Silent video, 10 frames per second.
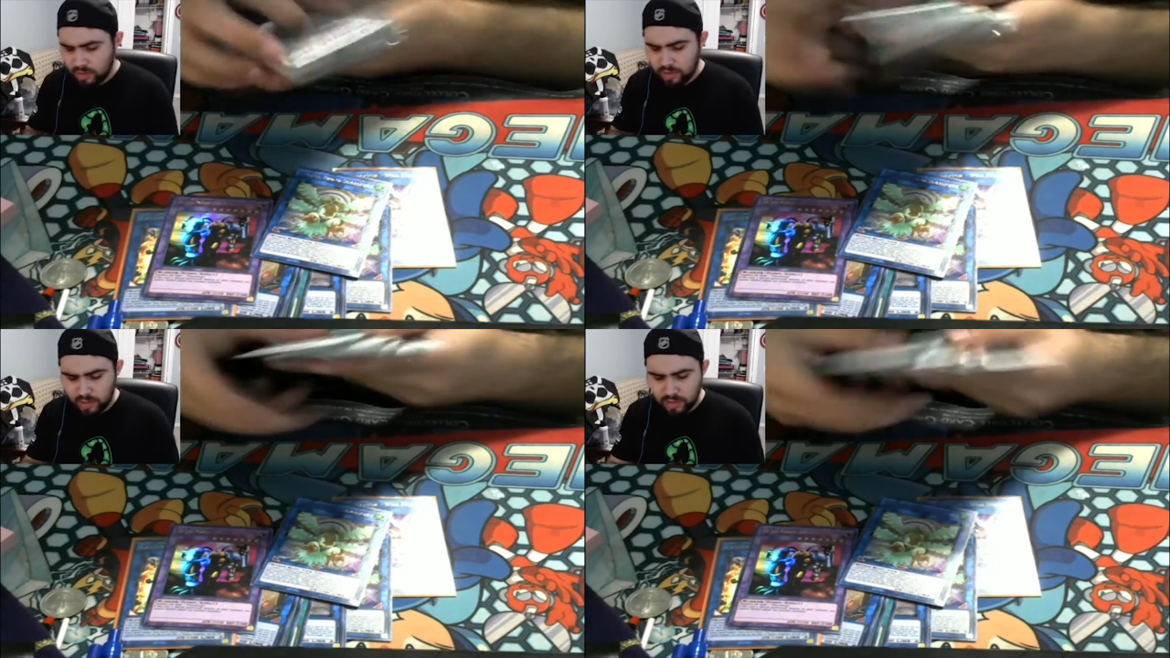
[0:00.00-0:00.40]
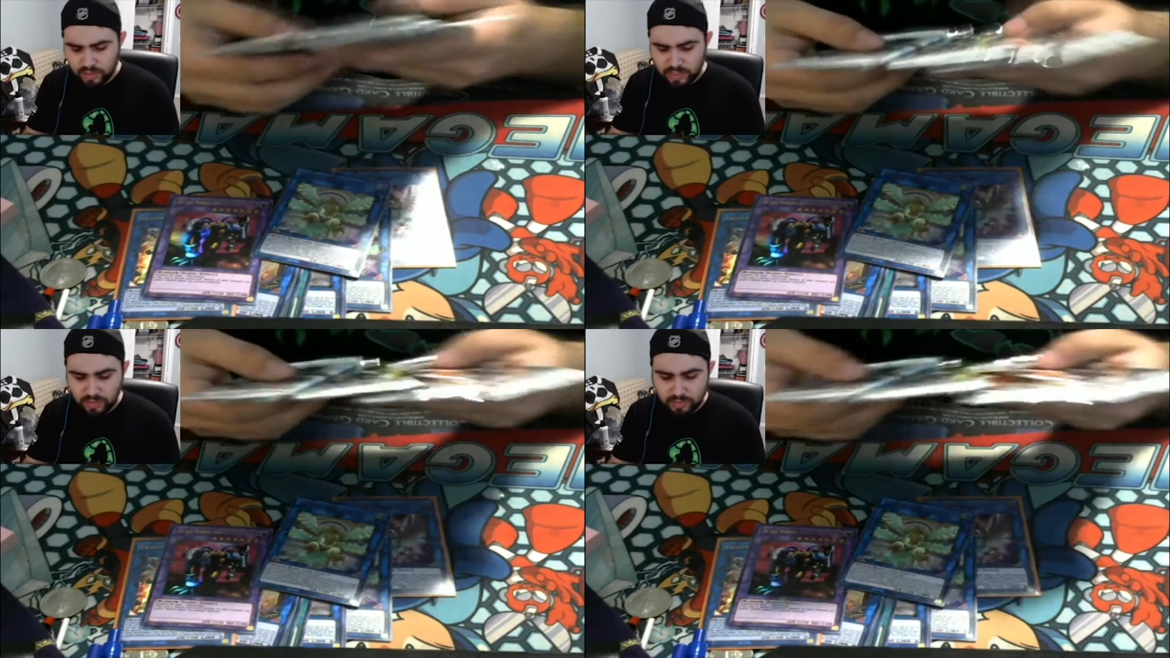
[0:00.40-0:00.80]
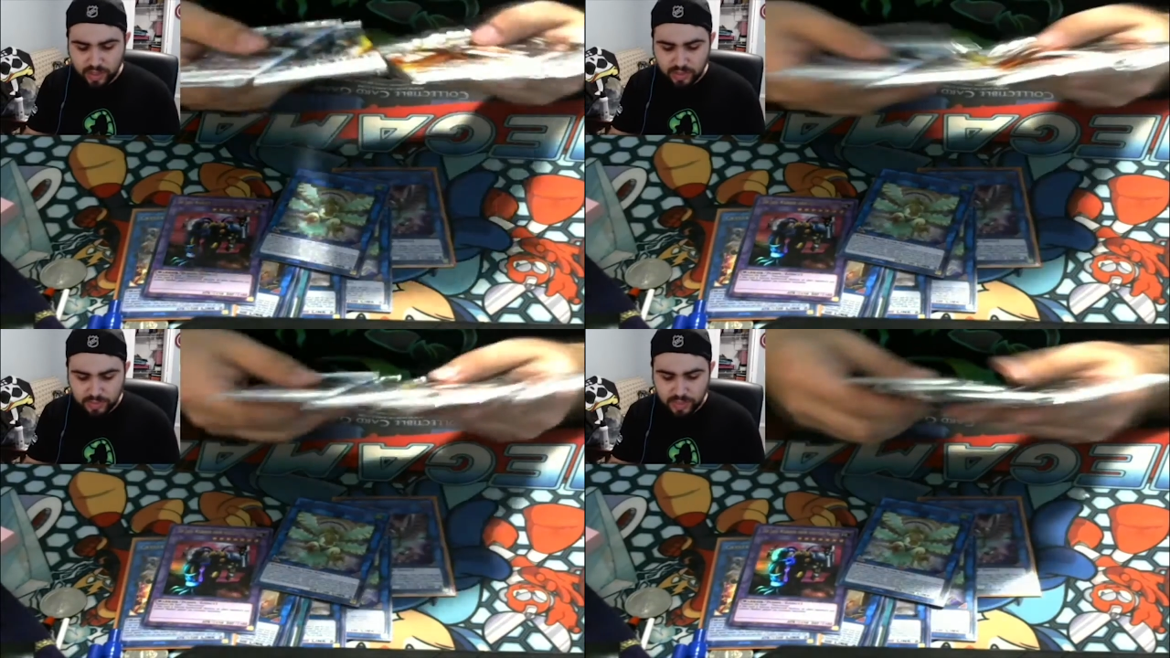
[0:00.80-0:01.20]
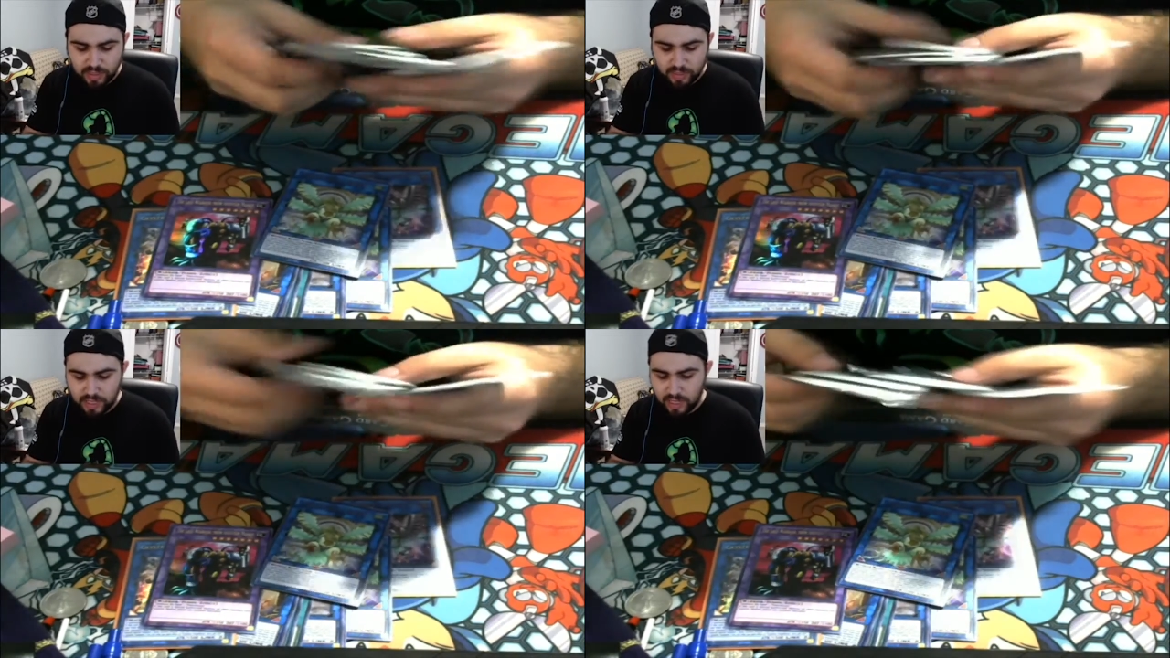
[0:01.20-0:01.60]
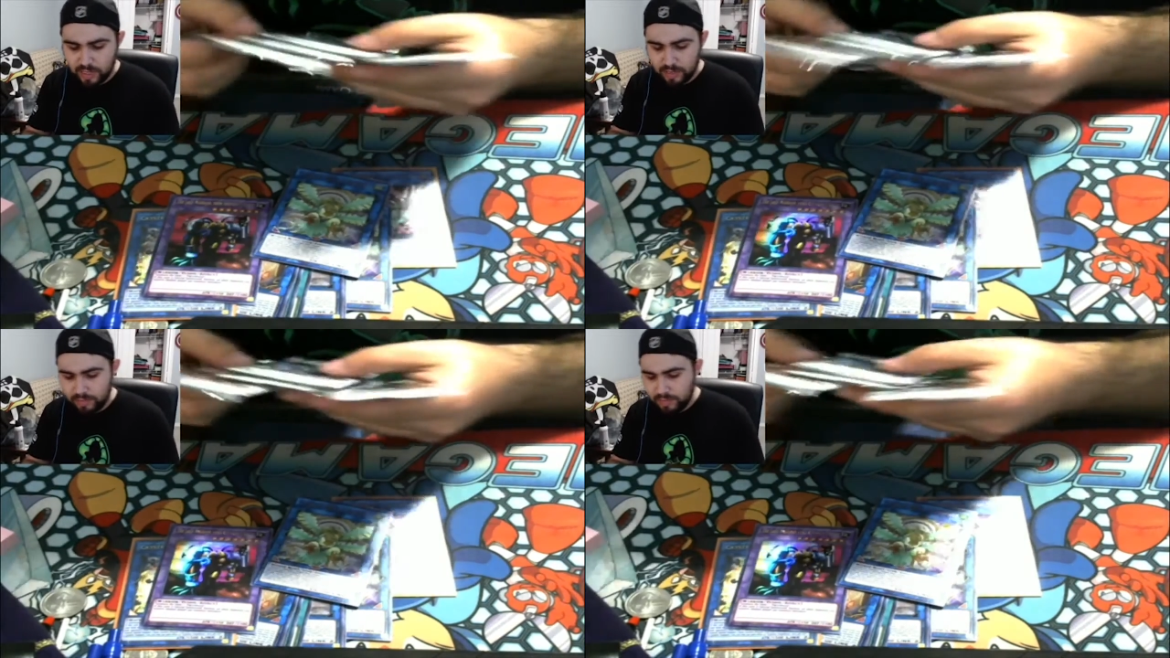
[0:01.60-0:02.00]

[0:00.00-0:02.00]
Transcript: because that was Bonds Beyond Time.